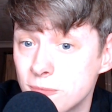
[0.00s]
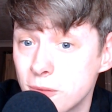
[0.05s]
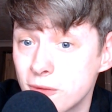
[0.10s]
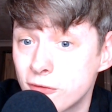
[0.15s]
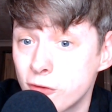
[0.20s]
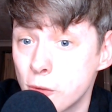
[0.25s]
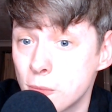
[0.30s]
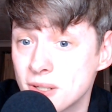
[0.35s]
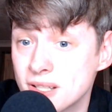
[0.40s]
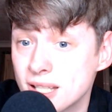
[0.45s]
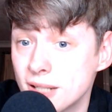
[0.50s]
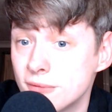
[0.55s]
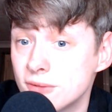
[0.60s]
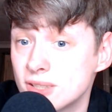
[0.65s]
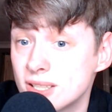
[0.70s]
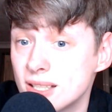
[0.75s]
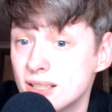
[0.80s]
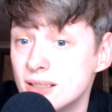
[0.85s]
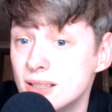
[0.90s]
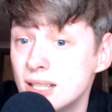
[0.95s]
of
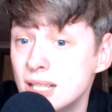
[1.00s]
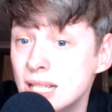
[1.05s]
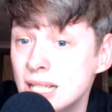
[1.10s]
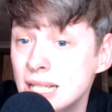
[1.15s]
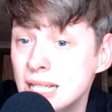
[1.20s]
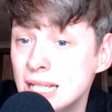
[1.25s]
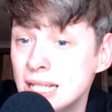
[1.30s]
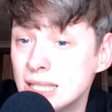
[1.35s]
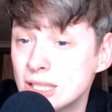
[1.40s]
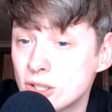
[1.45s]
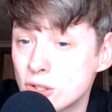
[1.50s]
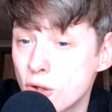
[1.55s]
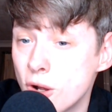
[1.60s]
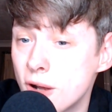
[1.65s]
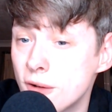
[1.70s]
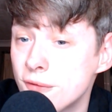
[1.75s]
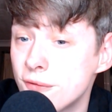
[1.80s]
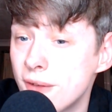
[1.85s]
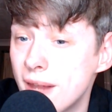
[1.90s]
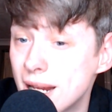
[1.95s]
performativity does
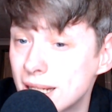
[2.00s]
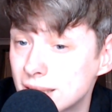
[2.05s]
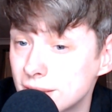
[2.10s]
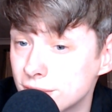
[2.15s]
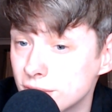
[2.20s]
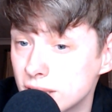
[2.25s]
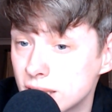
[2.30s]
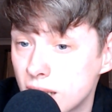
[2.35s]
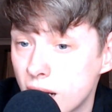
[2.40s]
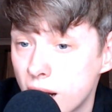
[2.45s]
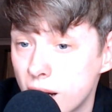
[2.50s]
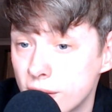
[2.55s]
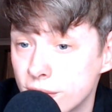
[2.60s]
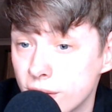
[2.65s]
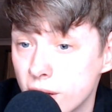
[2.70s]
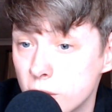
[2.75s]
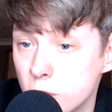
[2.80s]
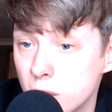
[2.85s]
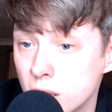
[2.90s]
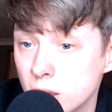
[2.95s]
not effectively
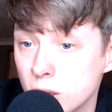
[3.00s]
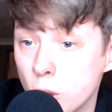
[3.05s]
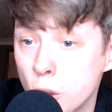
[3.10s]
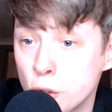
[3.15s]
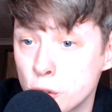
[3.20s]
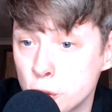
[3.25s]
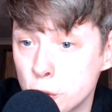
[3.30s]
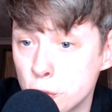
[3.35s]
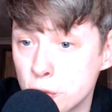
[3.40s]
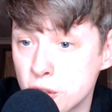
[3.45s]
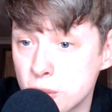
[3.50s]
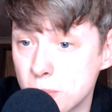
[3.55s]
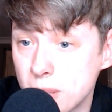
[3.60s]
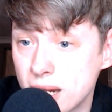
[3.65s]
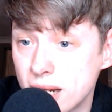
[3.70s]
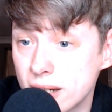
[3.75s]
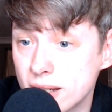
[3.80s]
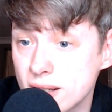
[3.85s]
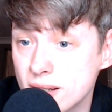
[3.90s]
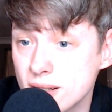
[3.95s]
carve out a logical
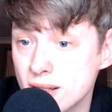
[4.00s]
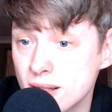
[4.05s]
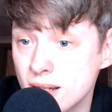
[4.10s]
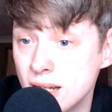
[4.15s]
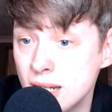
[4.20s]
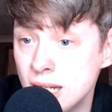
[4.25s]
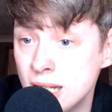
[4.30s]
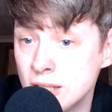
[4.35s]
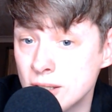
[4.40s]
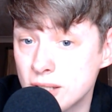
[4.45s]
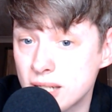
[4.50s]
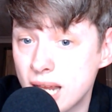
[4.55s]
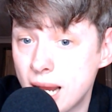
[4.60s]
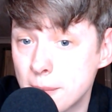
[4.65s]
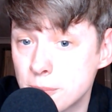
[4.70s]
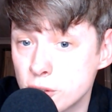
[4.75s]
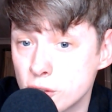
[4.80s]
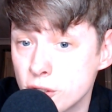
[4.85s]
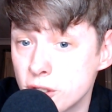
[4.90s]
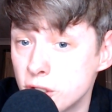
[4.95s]
space to
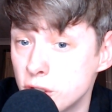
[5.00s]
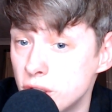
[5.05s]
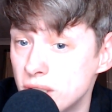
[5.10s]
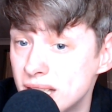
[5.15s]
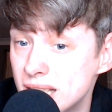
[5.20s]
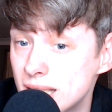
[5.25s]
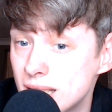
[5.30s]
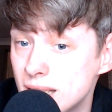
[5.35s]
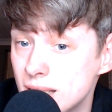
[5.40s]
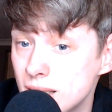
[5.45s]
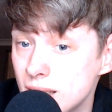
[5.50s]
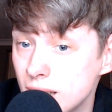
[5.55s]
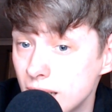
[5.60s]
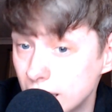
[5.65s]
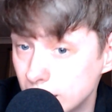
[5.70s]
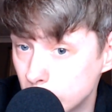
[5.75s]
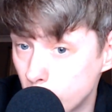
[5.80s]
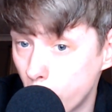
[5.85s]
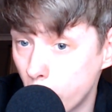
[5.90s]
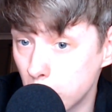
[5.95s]
capture the unique
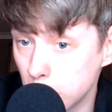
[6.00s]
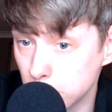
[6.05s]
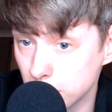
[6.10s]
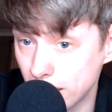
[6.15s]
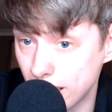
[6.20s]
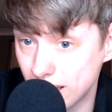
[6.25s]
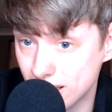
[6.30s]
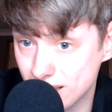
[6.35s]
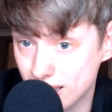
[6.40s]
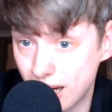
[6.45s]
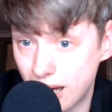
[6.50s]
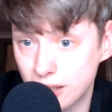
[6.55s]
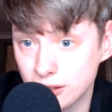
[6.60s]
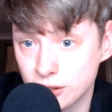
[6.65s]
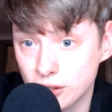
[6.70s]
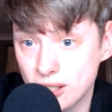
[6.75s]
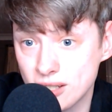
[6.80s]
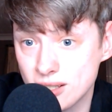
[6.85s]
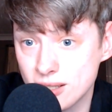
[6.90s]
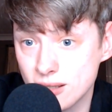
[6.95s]
and complex
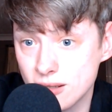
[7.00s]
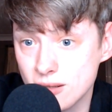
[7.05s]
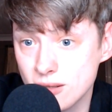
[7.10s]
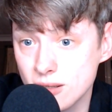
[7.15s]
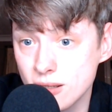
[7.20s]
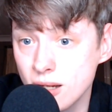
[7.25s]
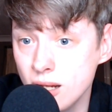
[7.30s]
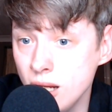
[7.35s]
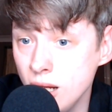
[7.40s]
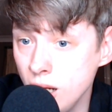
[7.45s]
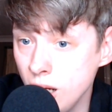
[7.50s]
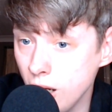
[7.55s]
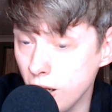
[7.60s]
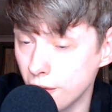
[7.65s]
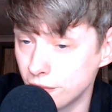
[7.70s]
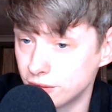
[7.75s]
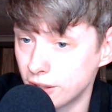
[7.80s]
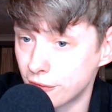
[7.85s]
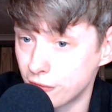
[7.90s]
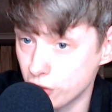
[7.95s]
characteristics
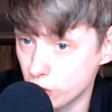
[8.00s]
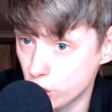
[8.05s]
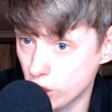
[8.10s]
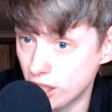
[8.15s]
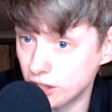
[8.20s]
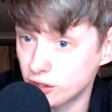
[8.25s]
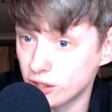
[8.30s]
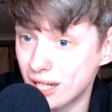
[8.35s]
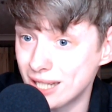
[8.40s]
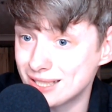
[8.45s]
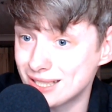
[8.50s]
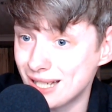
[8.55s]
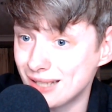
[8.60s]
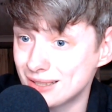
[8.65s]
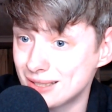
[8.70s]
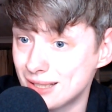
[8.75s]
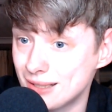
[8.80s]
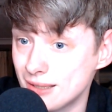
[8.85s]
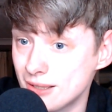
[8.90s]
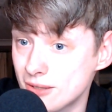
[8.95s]
of different gender
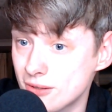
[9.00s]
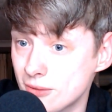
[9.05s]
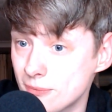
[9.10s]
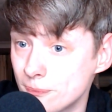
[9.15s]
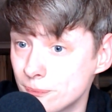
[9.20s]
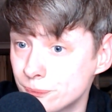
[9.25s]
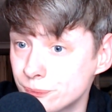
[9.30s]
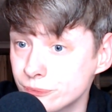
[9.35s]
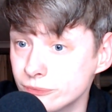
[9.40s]
identities